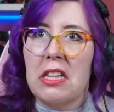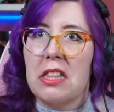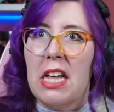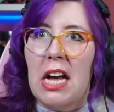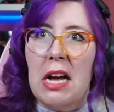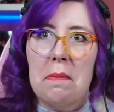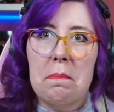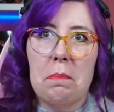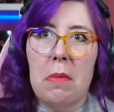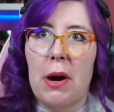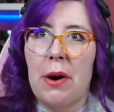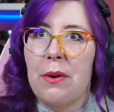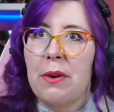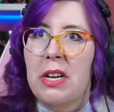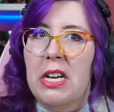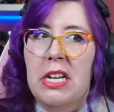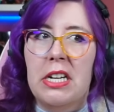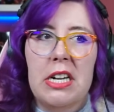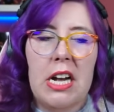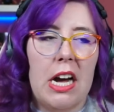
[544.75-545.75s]
That boat
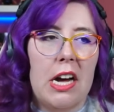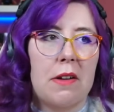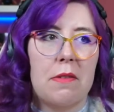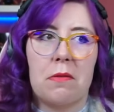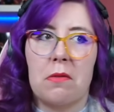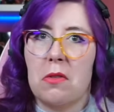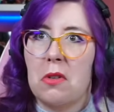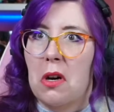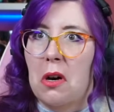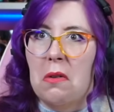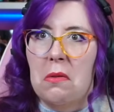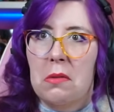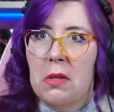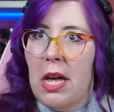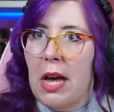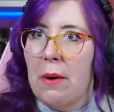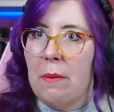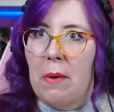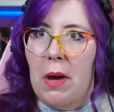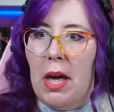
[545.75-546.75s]
cannot go
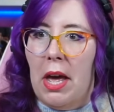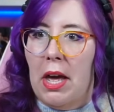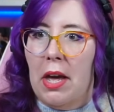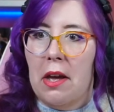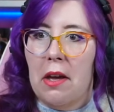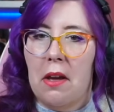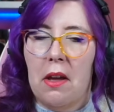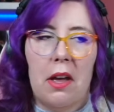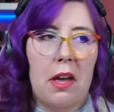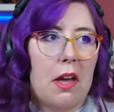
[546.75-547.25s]
that way.